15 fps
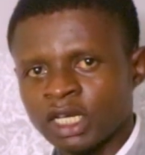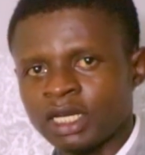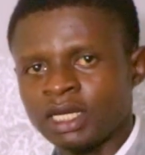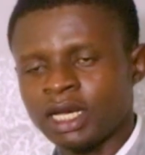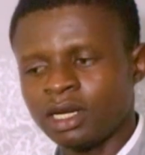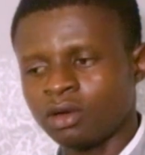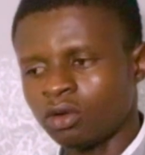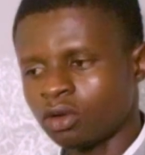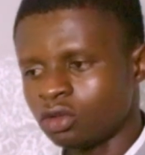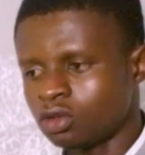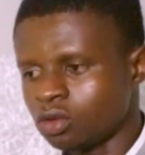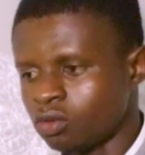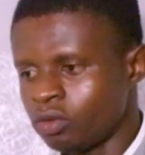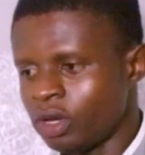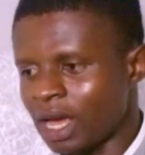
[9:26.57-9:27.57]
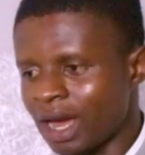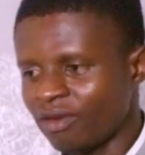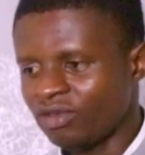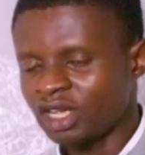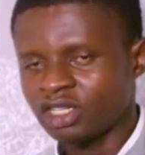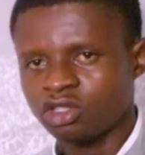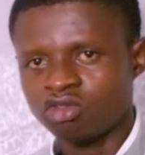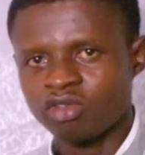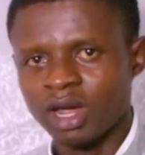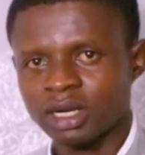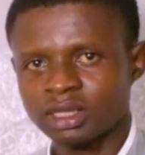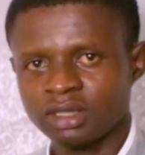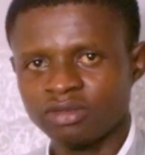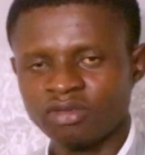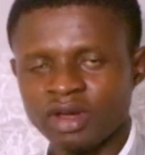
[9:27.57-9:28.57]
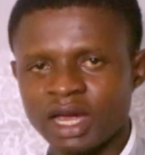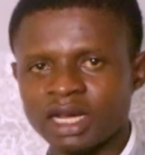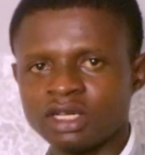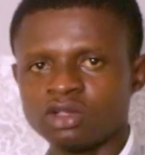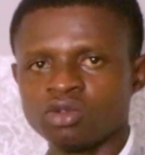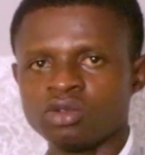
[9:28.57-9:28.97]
And then also we have the stratified.